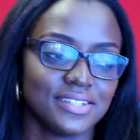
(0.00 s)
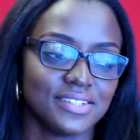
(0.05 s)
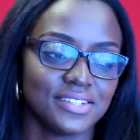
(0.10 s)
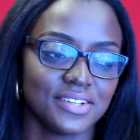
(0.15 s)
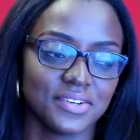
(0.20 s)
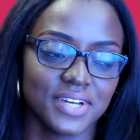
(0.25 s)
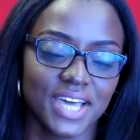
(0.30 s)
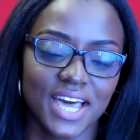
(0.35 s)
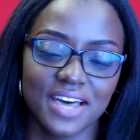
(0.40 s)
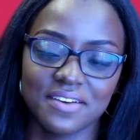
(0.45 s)
You
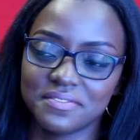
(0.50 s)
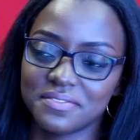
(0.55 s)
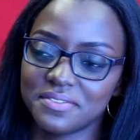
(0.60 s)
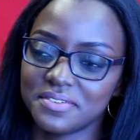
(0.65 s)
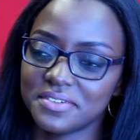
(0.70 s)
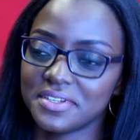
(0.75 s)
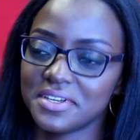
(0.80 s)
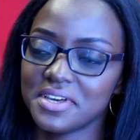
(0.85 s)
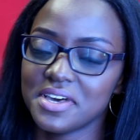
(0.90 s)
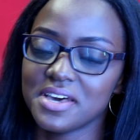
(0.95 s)
know, have
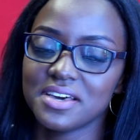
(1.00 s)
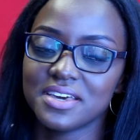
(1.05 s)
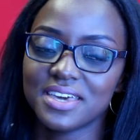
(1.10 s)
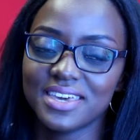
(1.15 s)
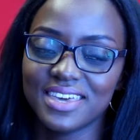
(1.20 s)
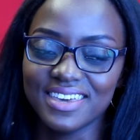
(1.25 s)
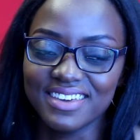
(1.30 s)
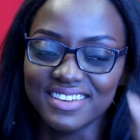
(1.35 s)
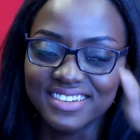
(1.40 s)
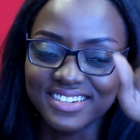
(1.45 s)
a
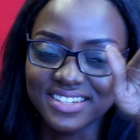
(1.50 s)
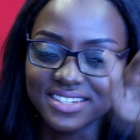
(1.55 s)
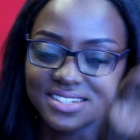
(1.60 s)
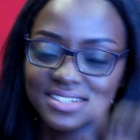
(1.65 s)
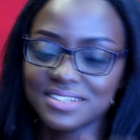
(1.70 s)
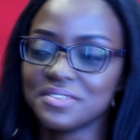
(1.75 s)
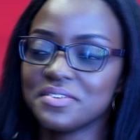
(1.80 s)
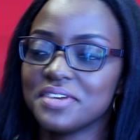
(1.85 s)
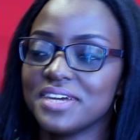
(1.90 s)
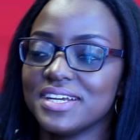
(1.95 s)
kit
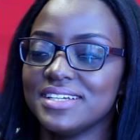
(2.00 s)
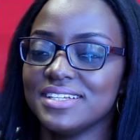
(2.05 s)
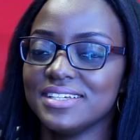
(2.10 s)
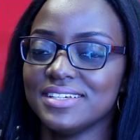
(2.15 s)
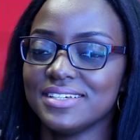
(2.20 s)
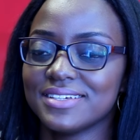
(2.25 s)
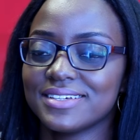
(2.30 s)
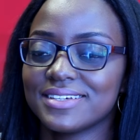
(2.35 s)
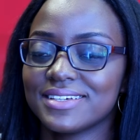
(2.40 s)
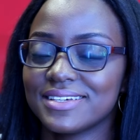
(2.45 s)
ready.